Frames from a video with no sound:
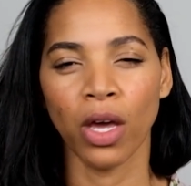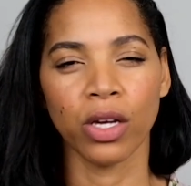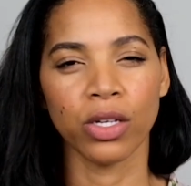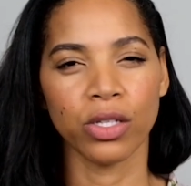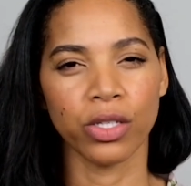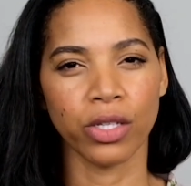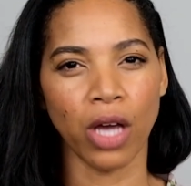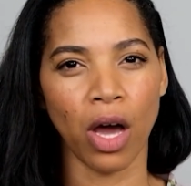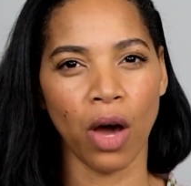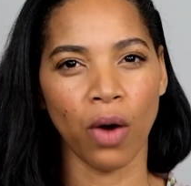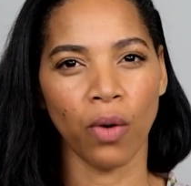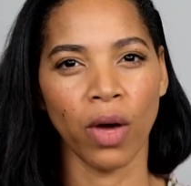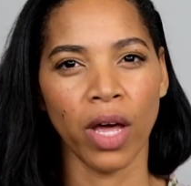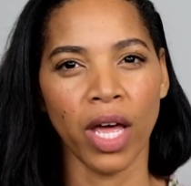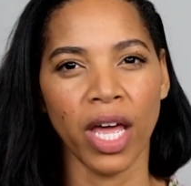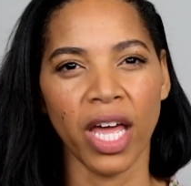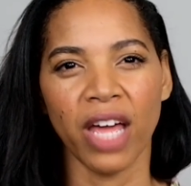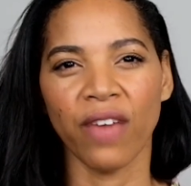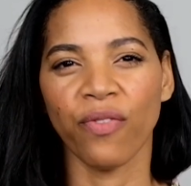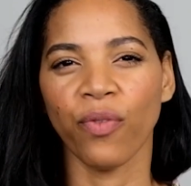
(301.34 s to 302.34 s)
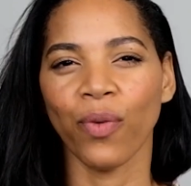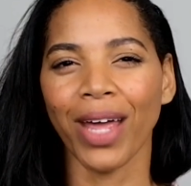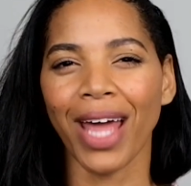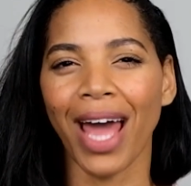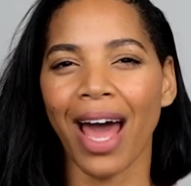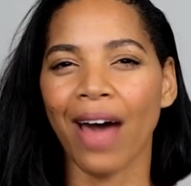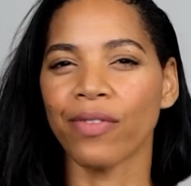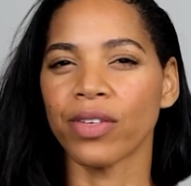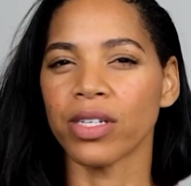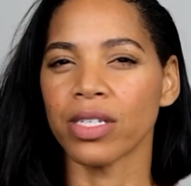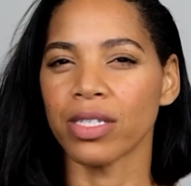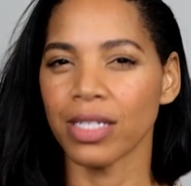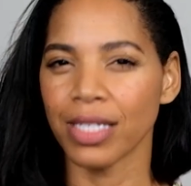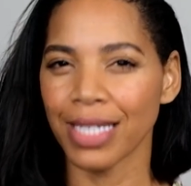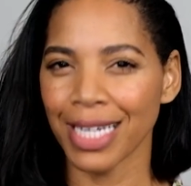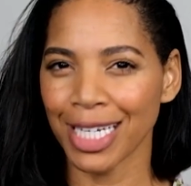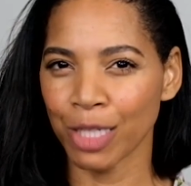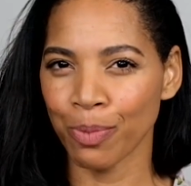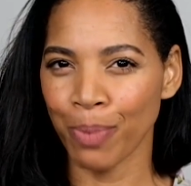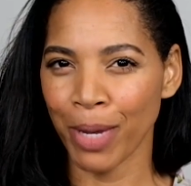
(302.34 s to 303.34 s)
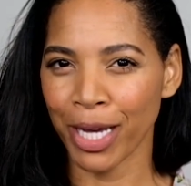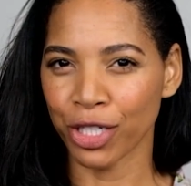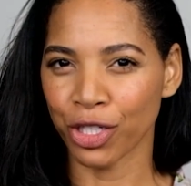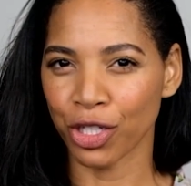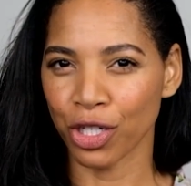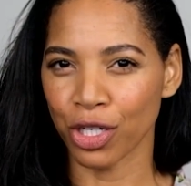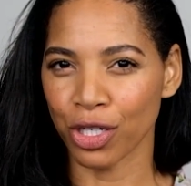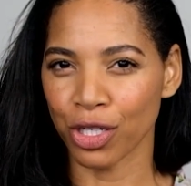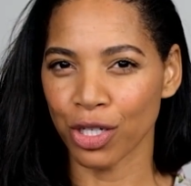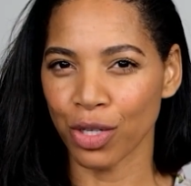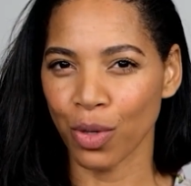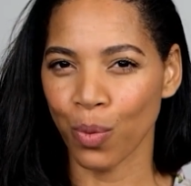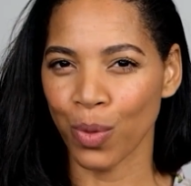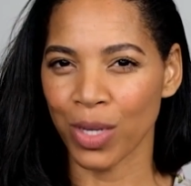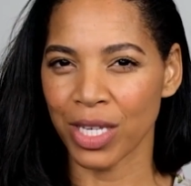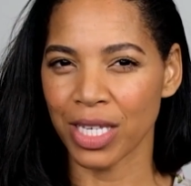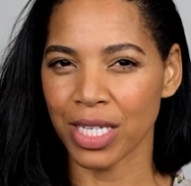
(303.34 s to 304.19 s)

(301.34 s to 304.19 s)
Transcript: So if we have six pictures with